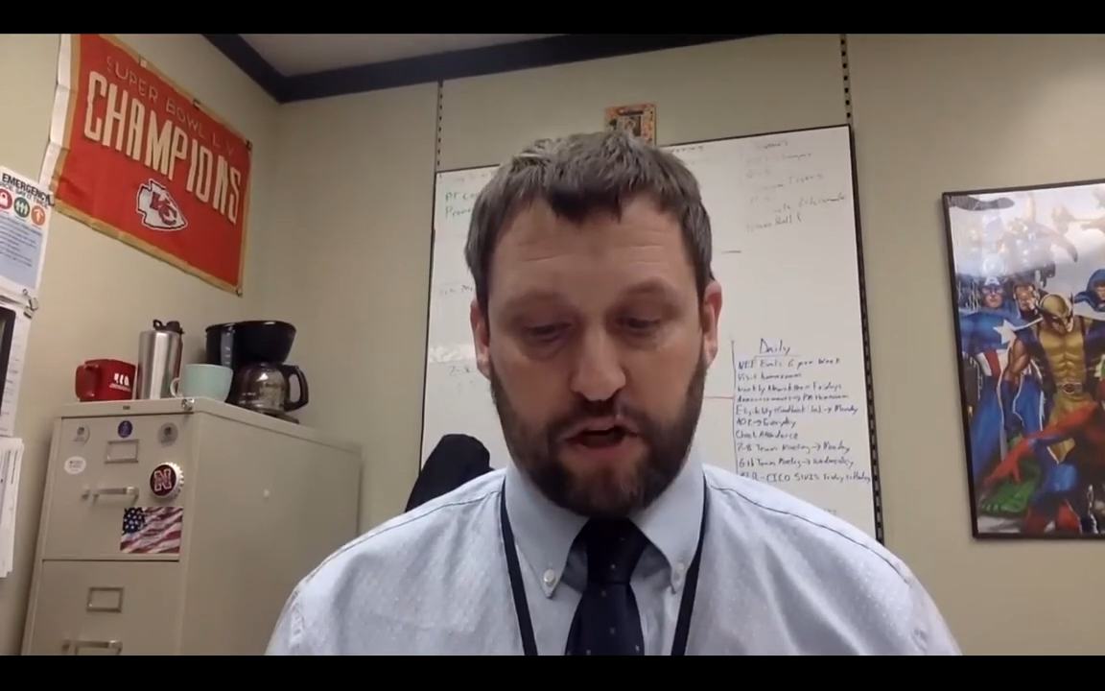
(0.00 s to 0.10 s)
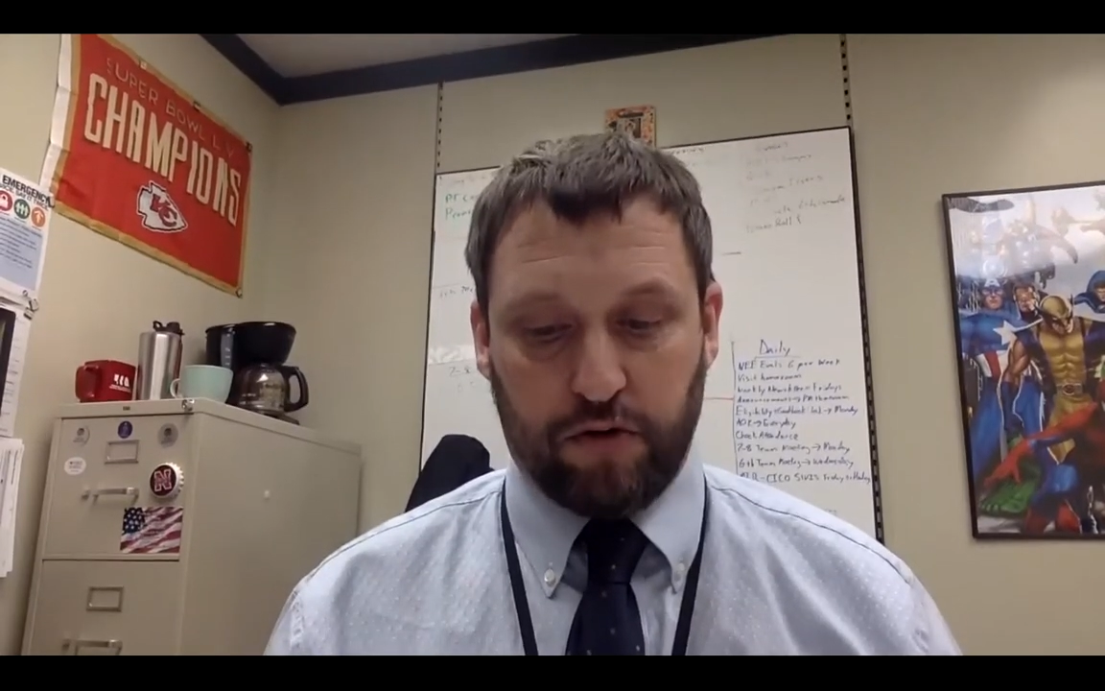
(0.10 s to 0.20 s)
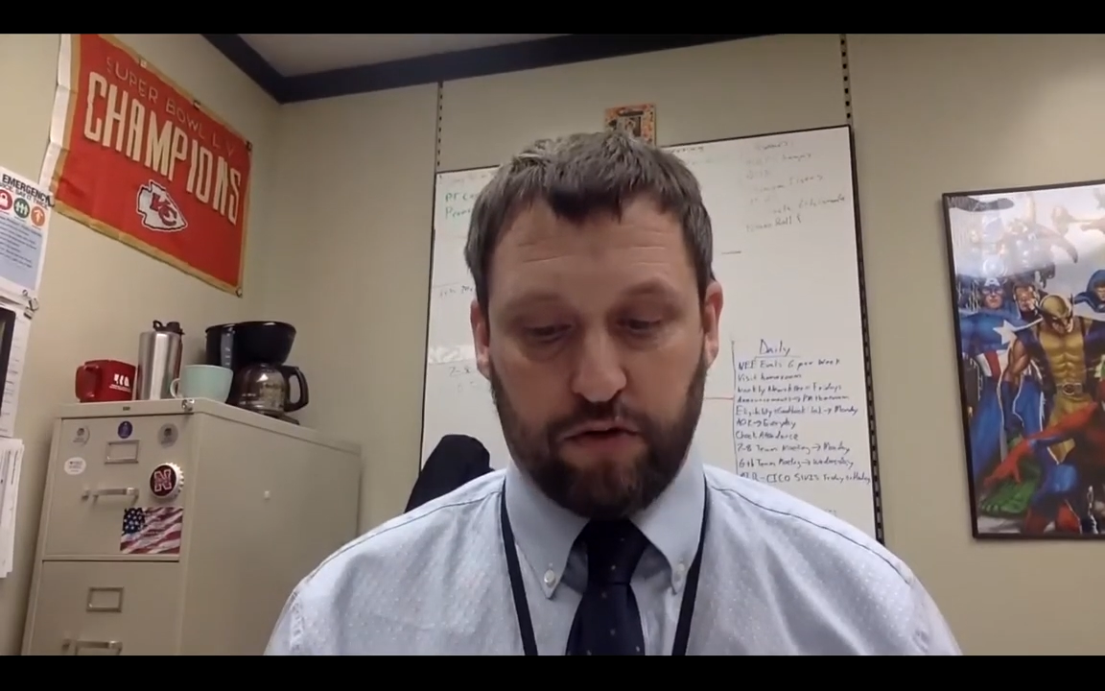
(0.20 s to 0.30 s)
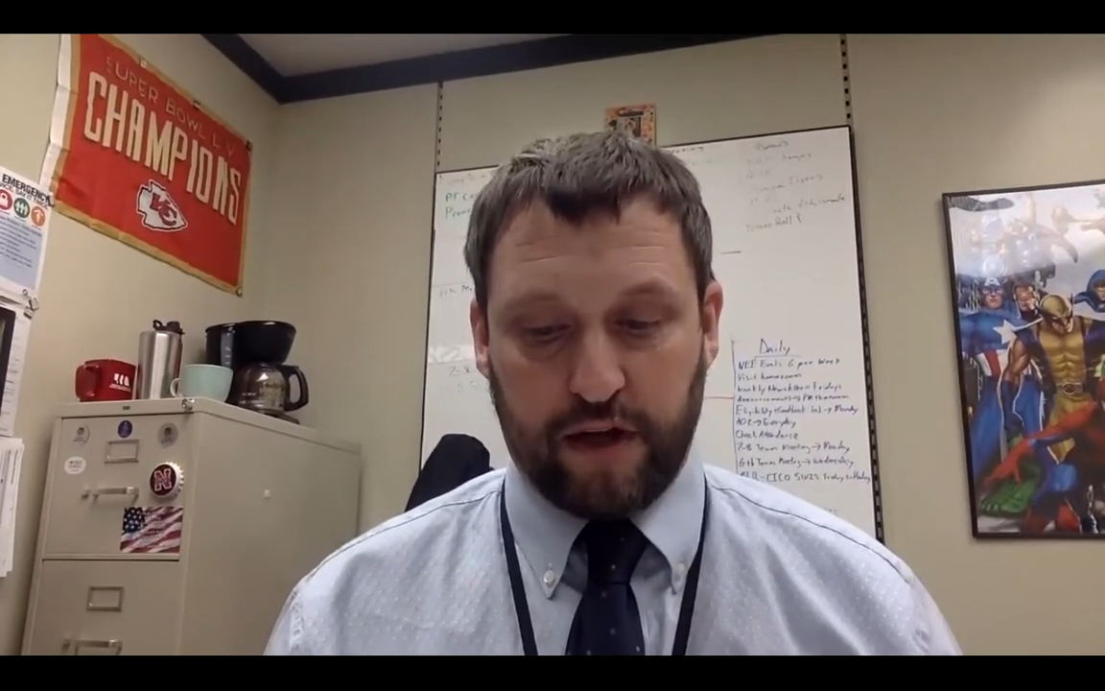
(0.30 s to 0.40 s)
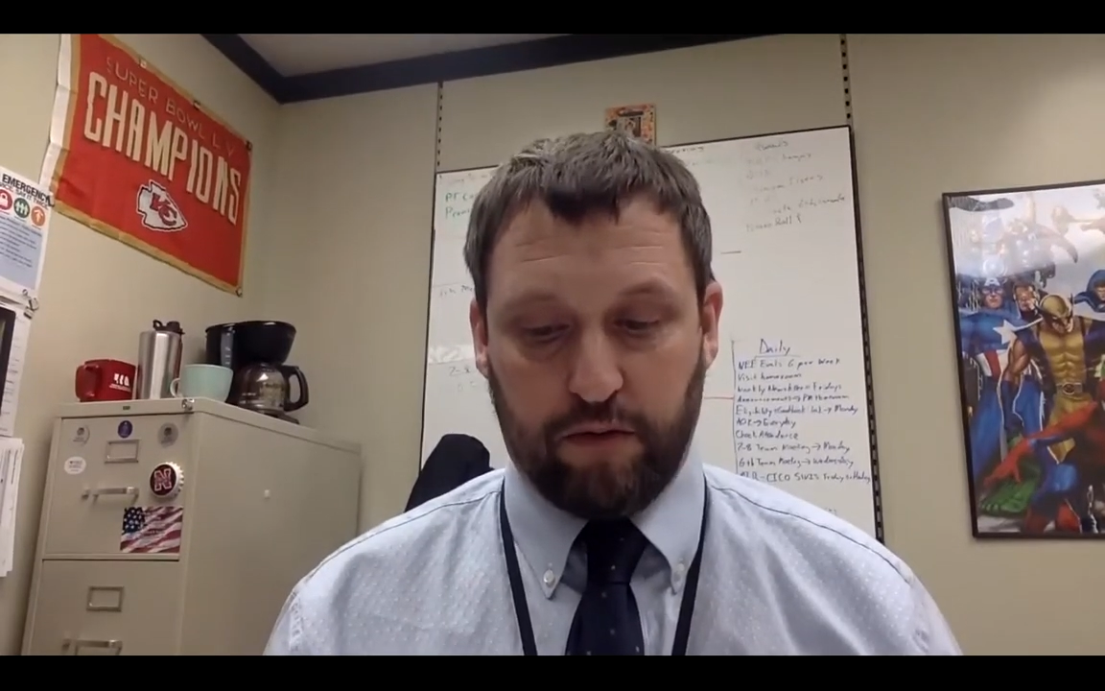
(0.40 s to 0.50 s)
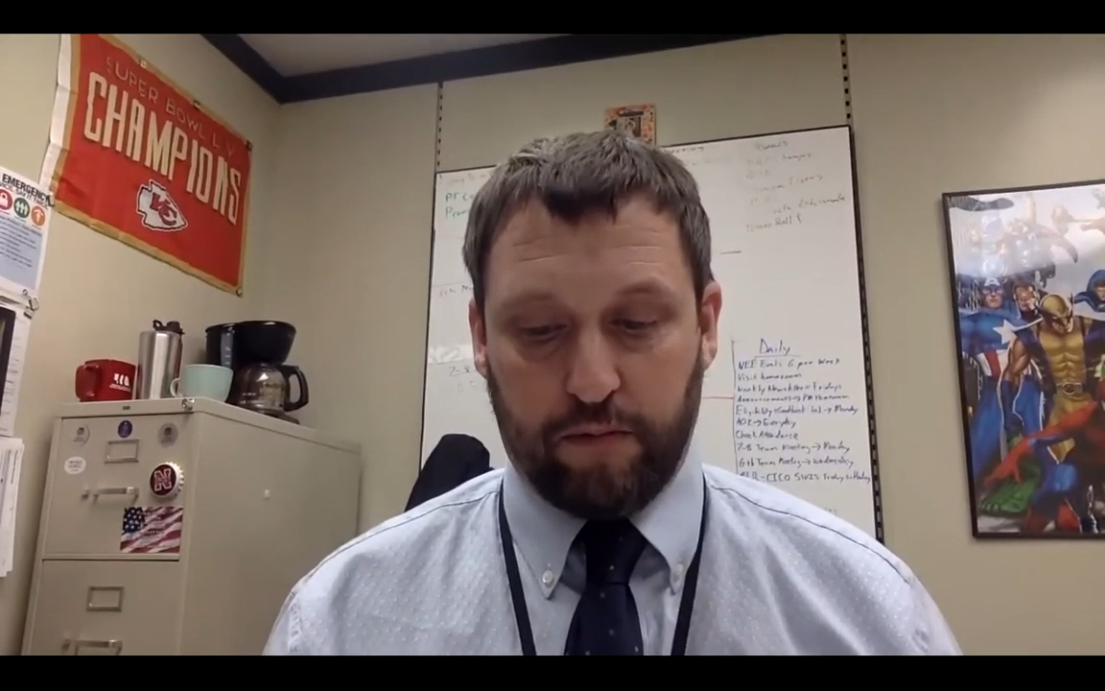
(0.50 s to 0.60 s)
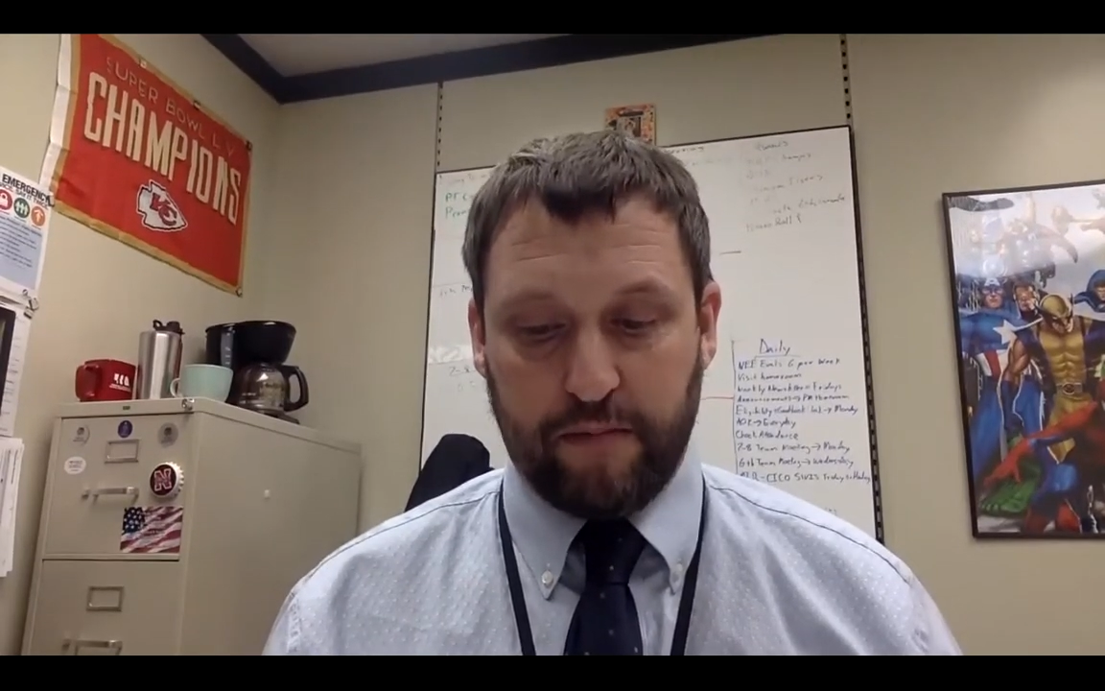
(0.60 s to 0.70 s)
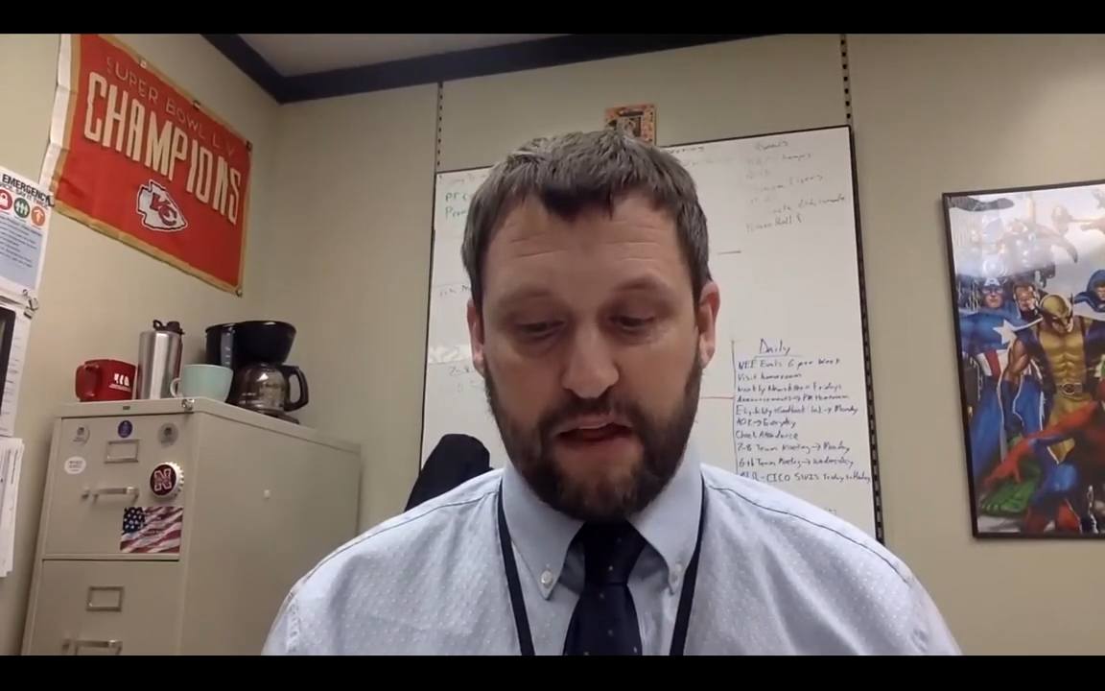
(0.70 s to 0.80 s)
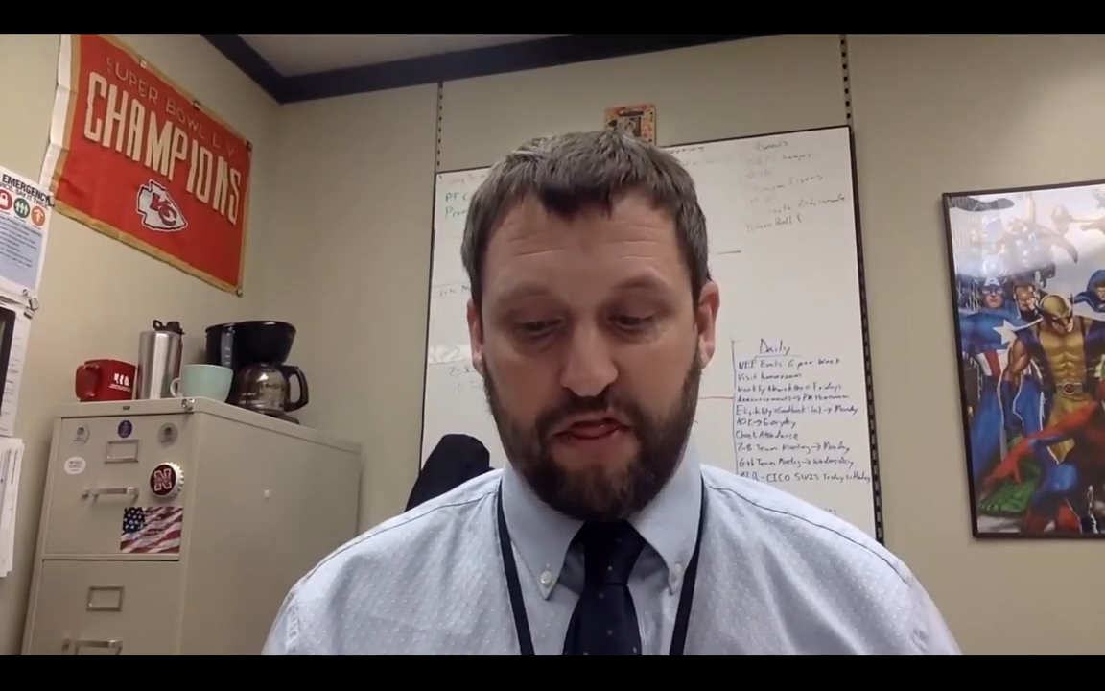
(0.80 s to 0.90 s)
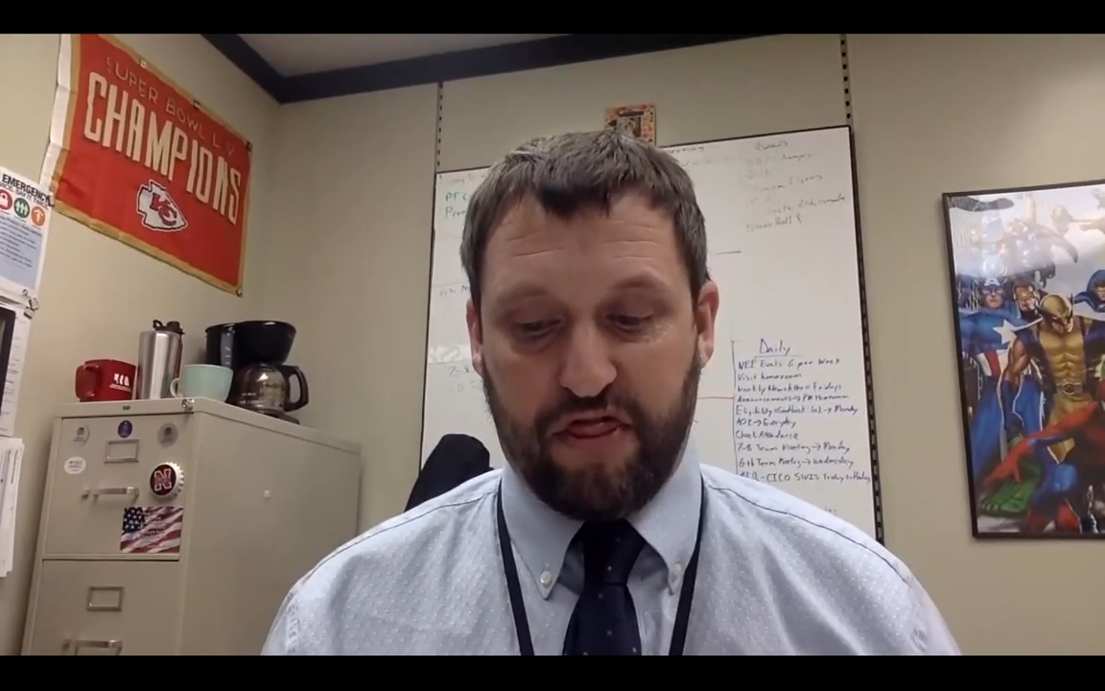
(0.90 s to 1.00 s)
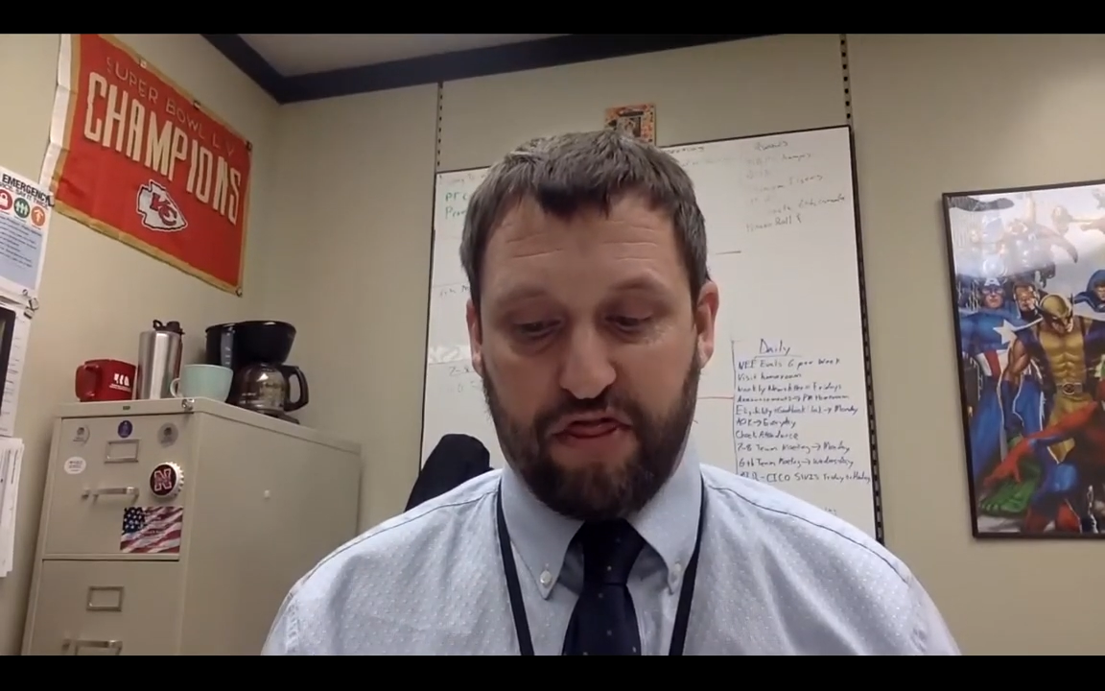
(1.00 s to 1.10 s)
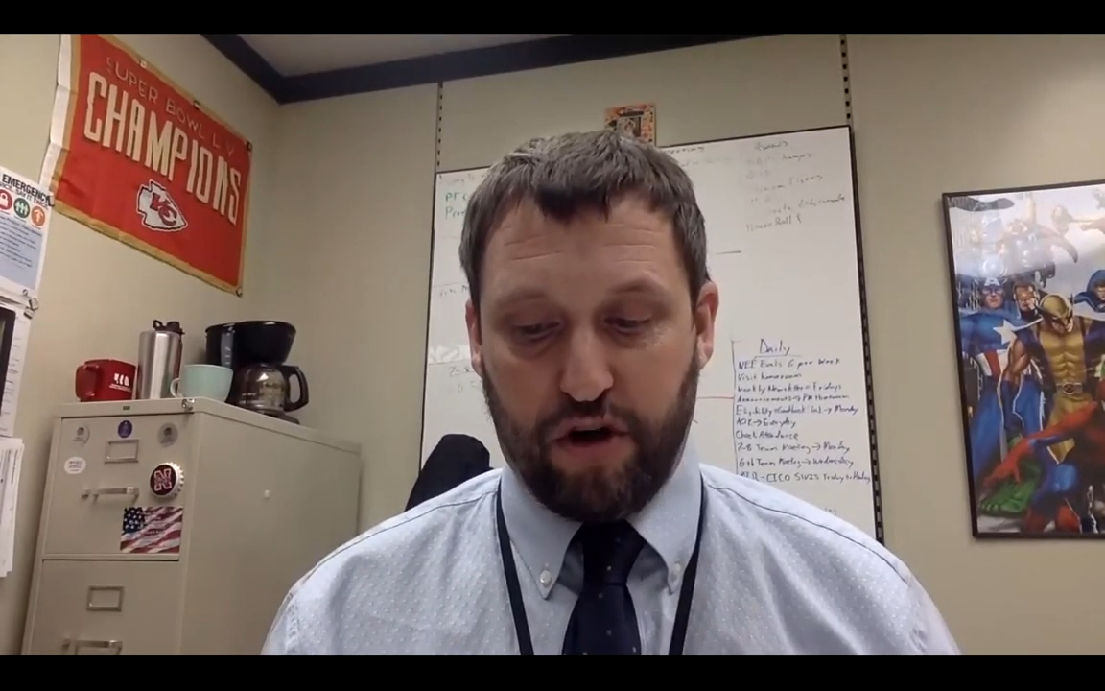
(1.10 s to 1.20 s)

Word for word: only will meet